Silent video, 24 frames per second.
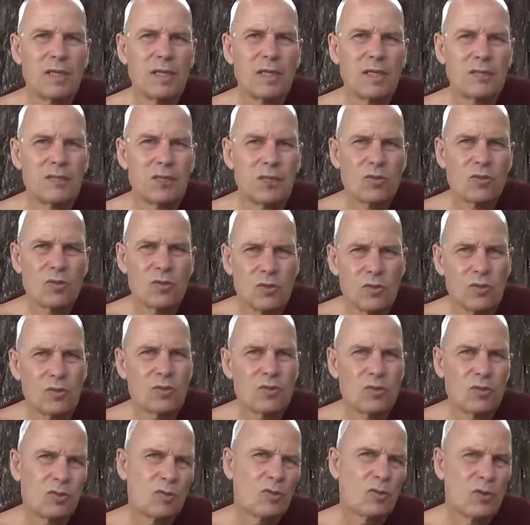So
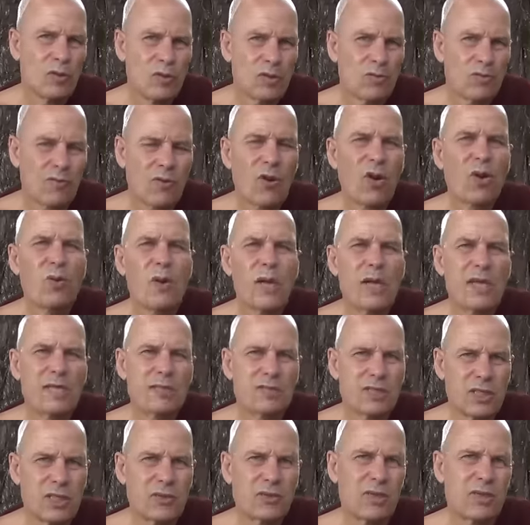you throw away the
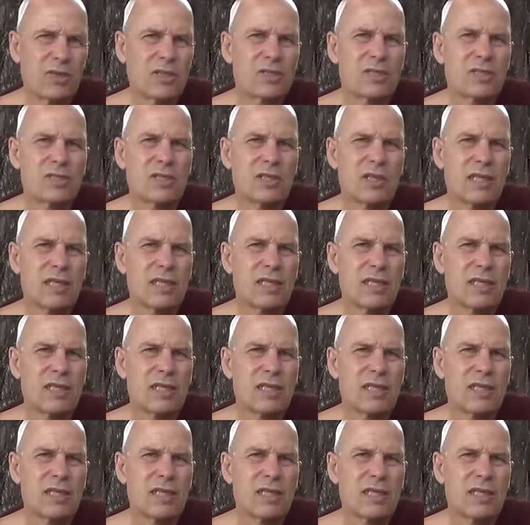cigarettes